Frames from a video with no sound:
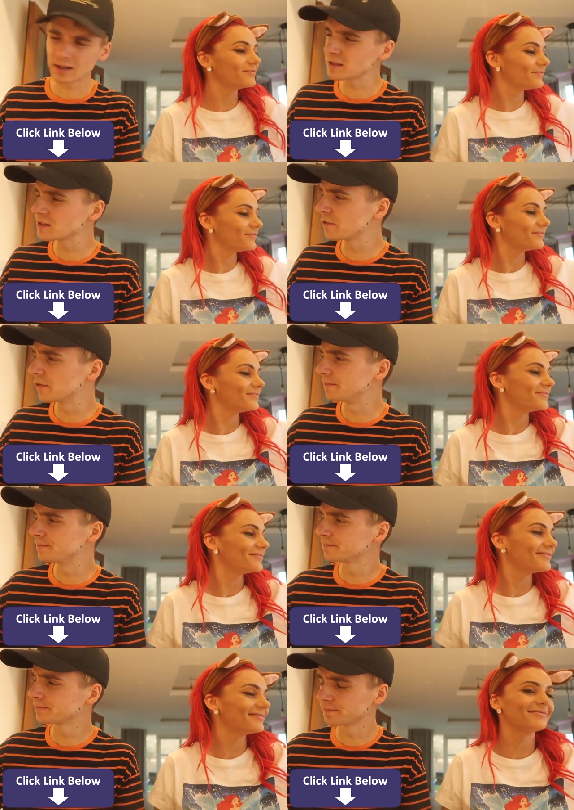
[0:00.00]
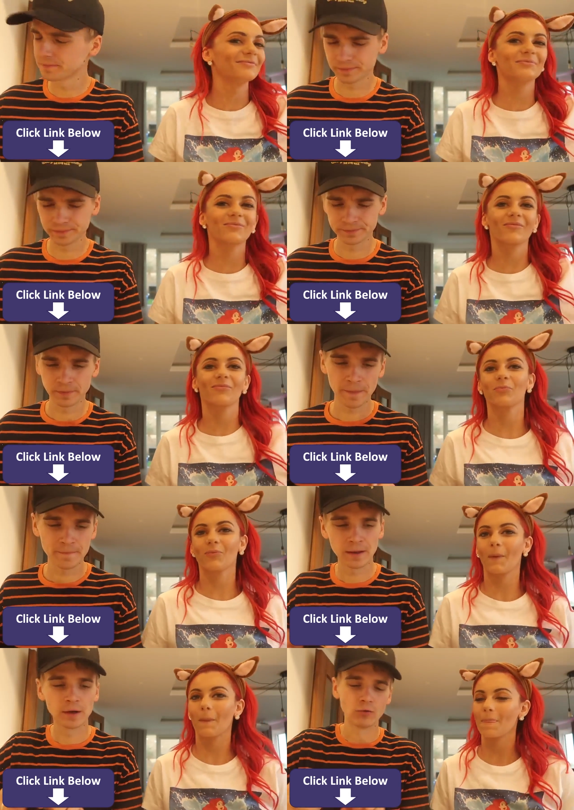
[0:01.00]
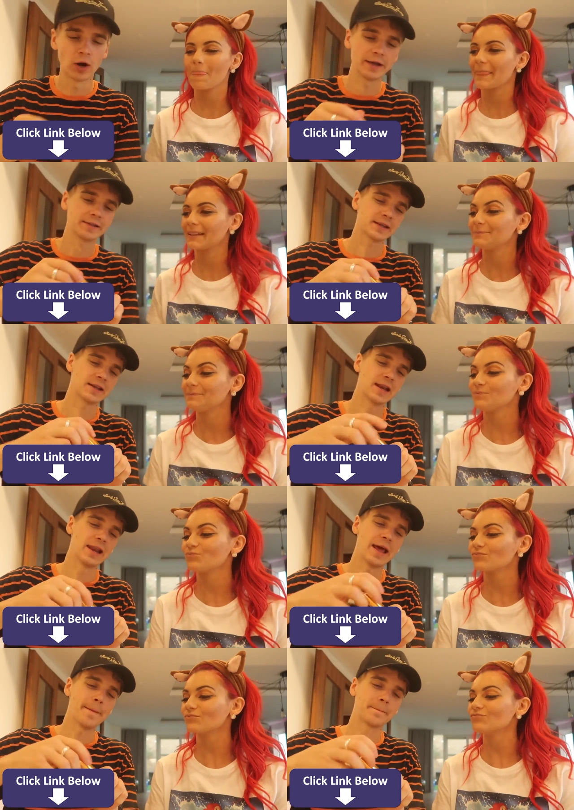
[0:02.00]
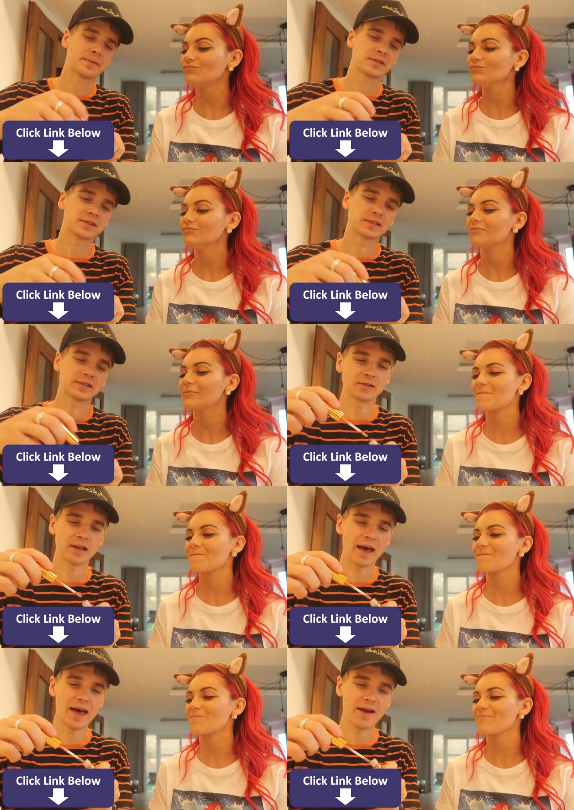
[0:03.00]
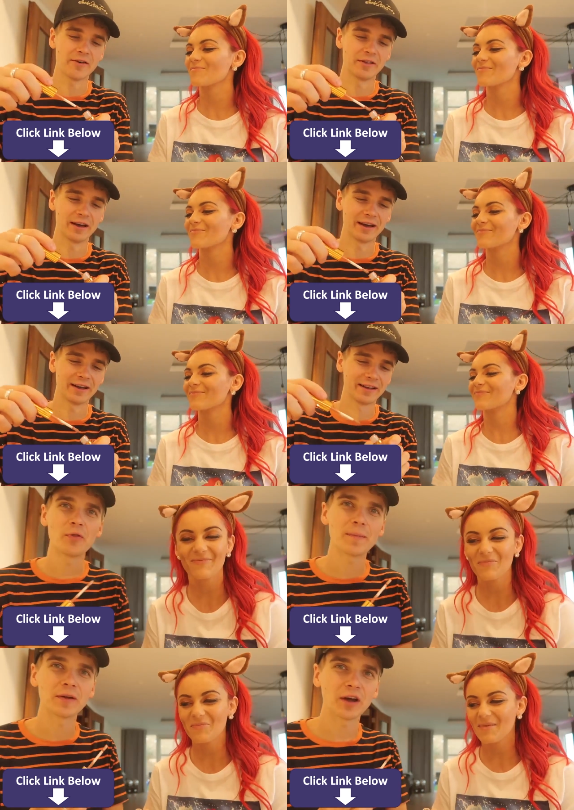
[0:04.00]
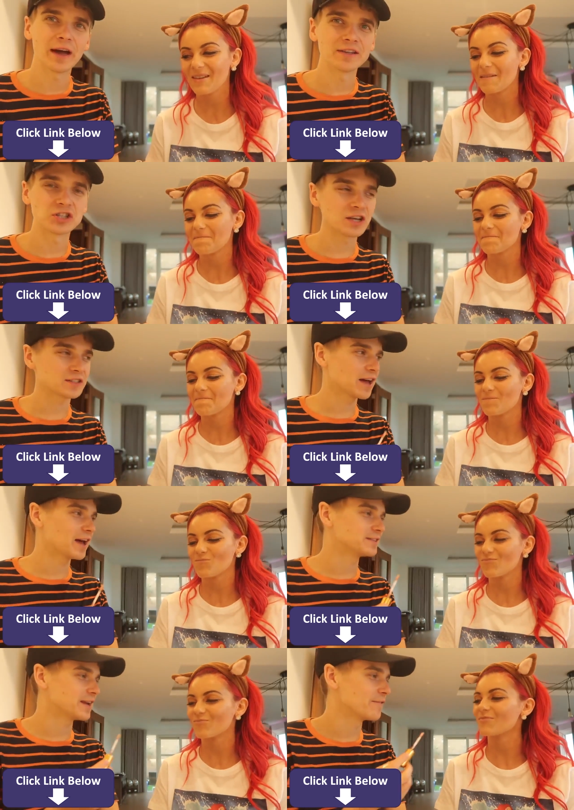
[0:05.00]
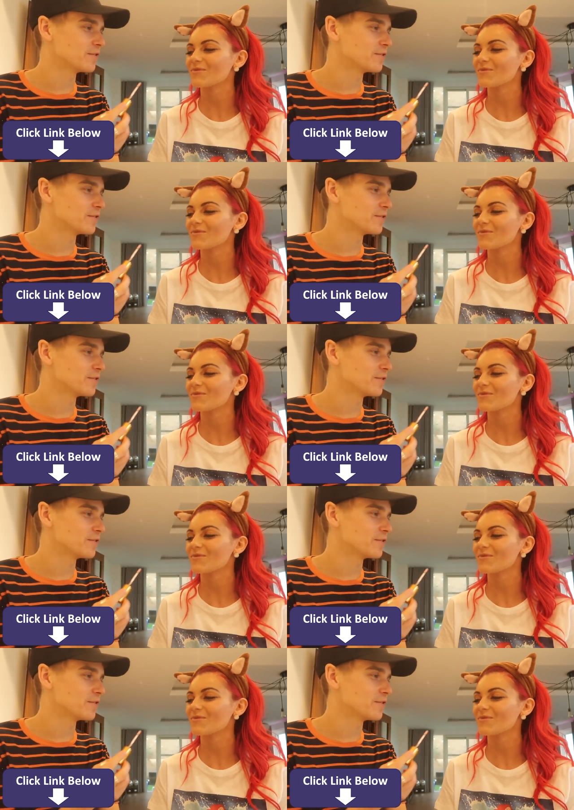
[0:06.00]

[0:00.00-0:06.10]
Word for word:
Speaker 1: That tastes different. Right, lips. Ooh, there's a hair in there. One thing about Dianne is she gets her hairs